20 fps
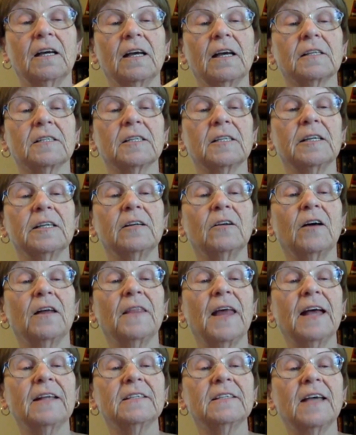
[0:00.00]
a slit on
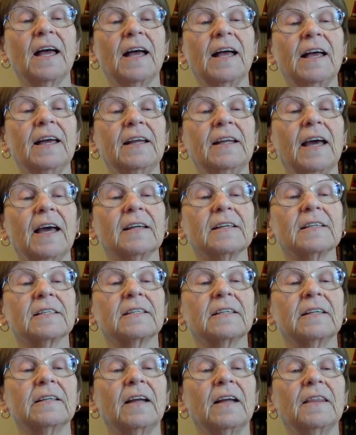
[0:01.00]
that side and a
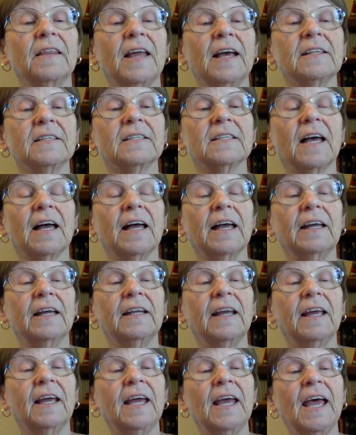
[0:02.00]
slit on that side.
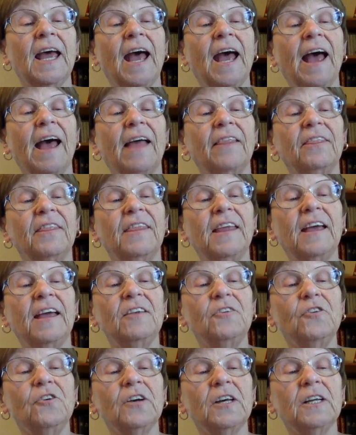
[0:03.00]
And
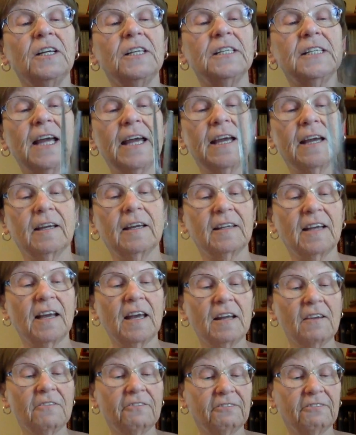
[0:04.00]
then you're going to take it,
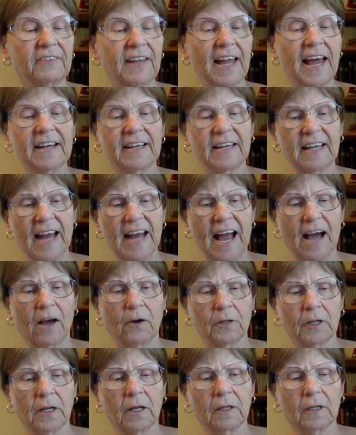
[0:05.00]
kind of flatten it
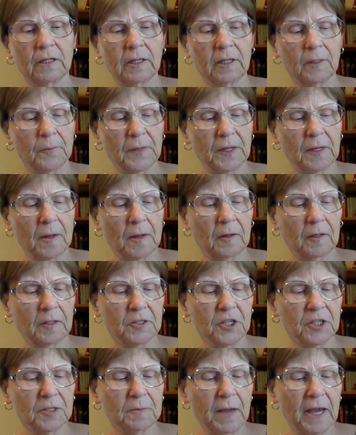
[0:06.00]
out a little bit. It'll
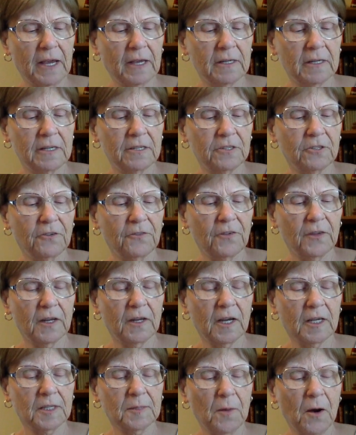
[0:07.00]
just make it easier for the
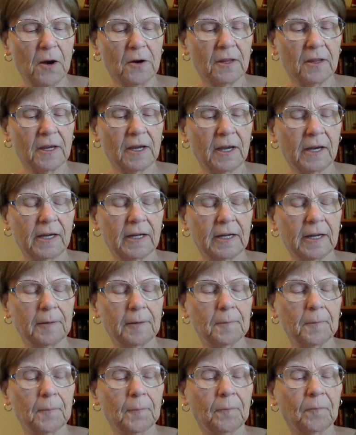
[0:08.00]
next part of the cutting.